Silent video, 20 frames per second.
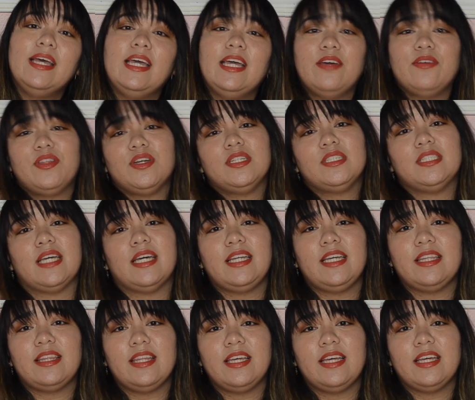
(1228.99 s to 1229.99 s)
If there's
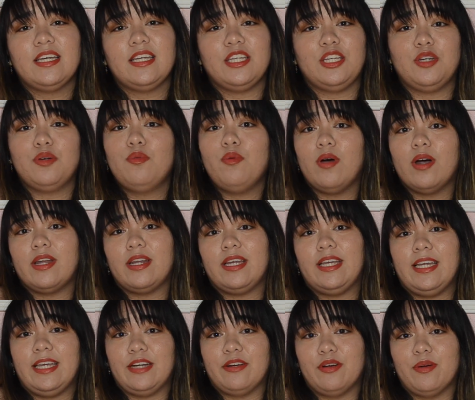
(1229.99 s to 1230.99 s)
anything you want to
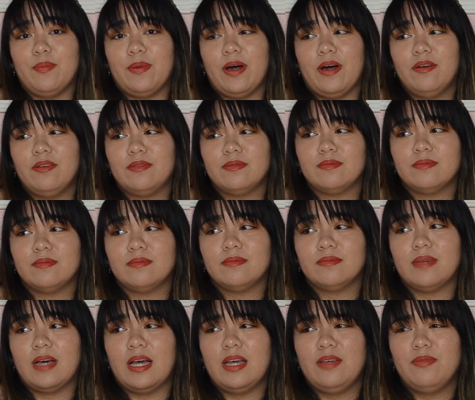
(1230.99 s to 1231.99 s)
hear about,
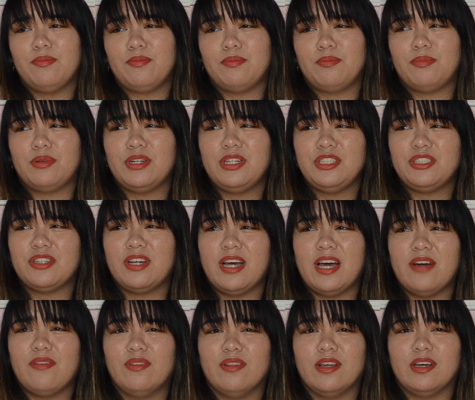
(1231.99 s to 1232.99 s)
I'm pretty sure I
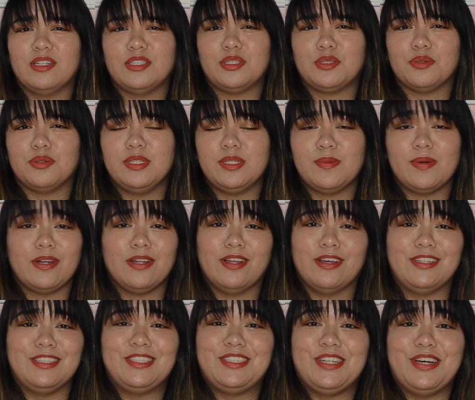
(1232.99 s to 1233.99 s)
have a lot of stories about a
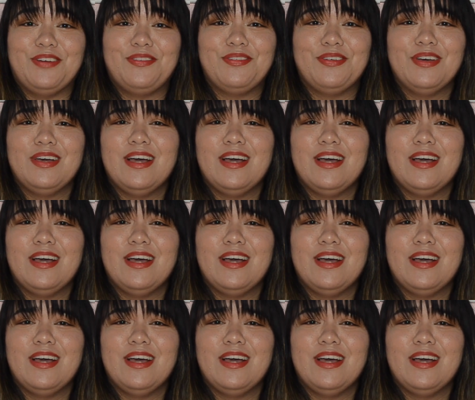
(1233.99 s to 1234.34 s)
lot of stuff.